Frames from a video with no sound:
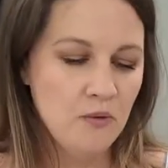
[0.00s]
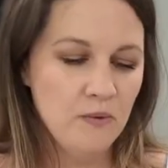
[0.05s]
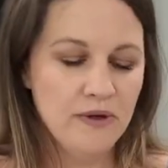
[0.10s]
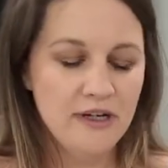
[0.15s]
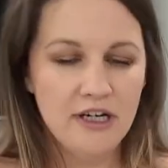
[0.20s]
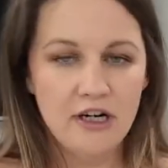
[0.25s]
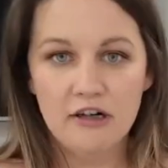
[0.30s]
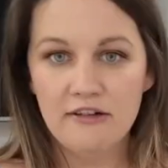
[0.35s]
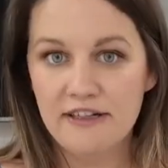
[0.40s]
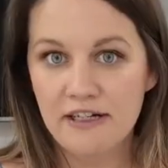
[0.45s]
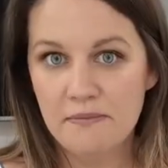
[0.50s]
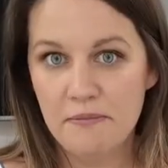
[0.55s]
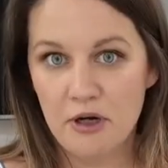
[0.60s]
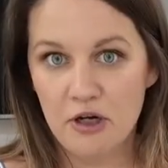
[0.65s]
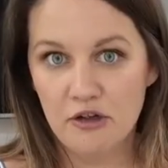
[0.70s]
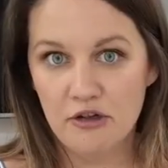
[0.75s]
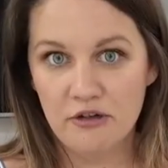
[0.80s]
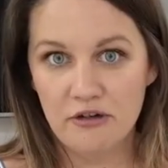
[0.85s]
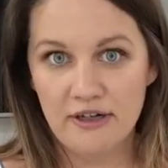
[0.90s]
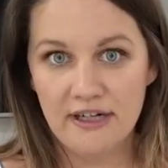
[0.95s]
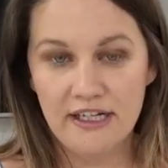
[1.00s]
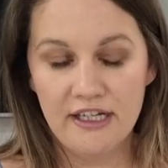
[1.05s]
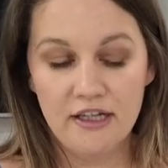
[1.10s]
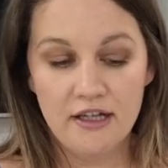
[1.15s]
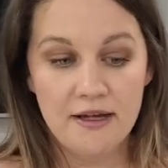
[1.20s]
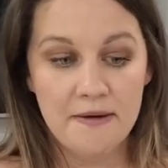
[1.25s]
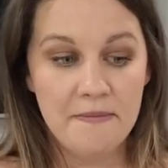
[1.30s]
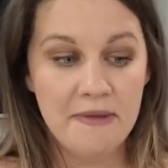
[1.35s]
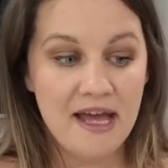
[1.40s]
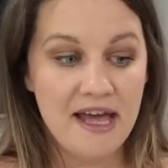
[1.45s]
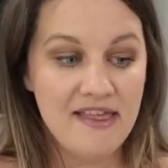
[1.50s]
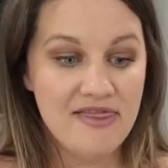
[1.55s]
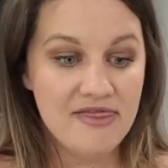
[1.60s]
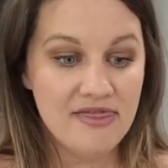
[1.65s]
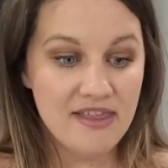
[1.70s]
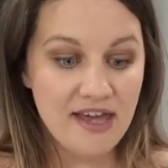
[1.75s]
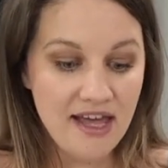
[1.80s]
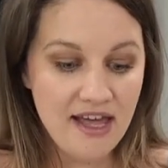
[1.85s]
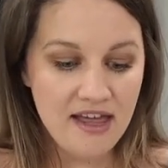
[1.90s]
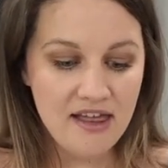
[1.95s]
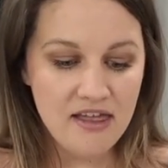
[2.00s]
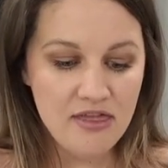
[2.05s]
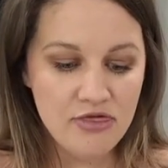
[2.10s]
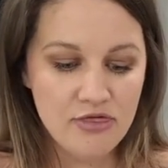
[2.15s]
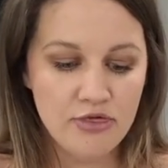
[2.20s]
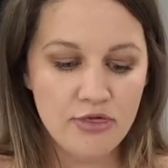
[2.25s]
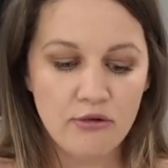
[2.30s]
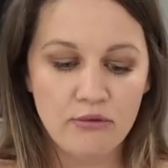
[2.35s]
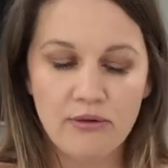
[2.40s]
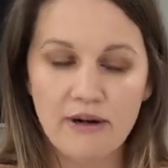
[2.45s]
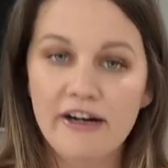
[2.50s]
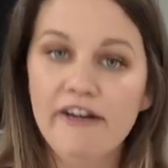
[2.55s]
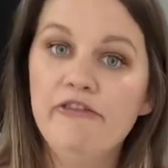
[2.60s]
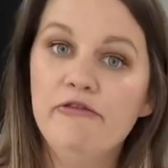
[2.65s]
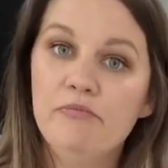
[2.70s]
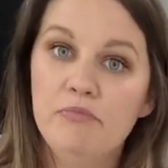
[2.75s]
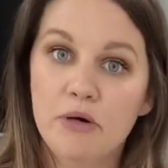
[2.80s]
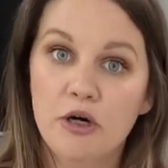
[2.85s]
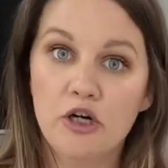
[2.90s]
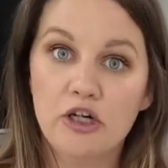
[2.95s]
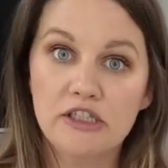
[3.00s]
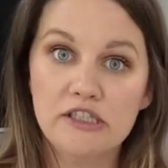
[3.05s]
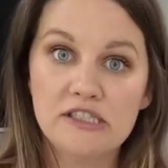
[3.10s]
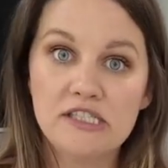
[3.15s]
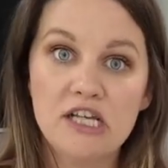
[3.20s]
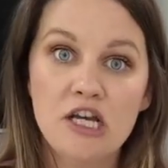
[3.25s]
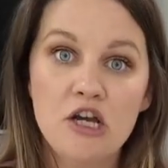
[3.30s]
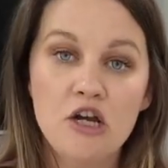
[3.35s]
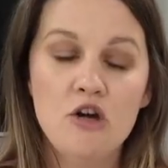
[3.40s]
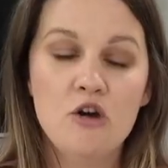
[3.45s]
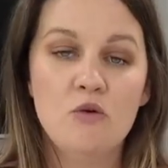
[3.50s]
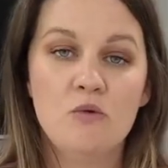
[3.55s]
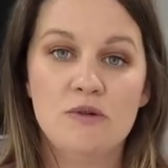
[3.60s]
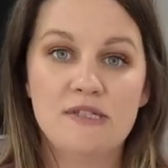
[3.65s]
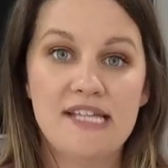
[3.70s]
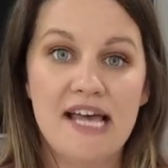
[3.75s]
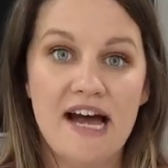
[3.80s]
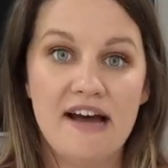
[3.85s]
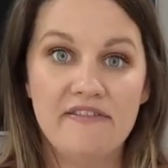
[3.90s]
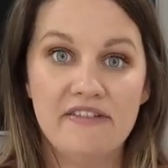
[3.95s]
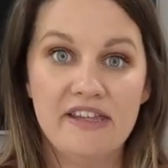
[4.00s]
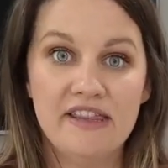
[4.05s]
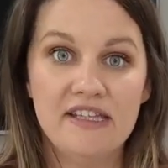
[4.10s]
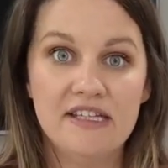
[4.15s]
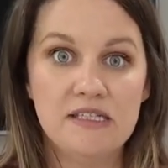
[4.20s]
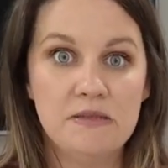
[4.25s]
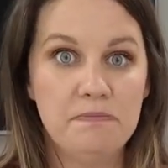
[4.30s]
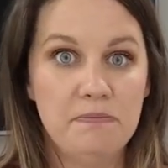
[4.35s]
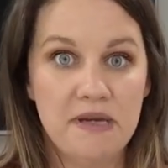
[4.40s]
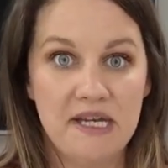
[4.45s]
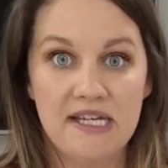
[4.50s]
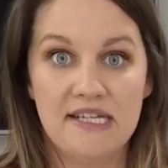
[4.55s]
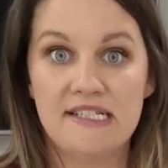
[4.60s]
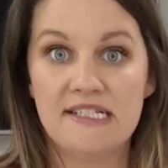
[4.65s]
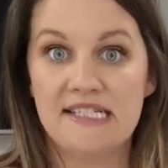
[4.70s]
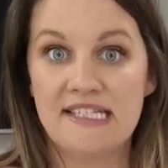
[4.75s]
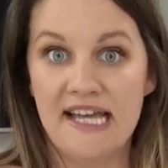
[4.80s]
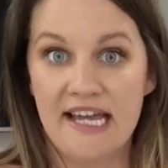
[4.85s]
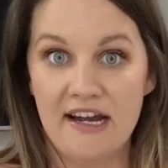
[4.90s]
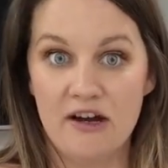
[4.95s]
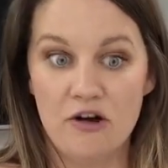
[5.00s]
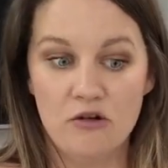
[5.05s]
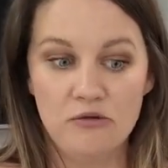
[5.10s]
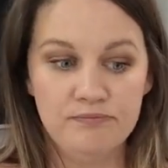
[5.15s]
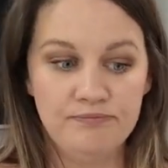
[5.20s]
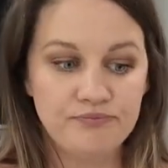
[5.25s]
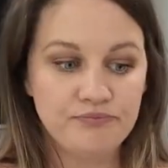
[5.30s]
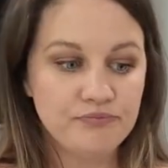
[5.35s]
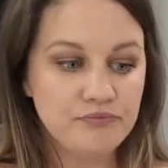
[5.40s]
We'd already bought curriculum, and then ThriftBooks was having this big sale.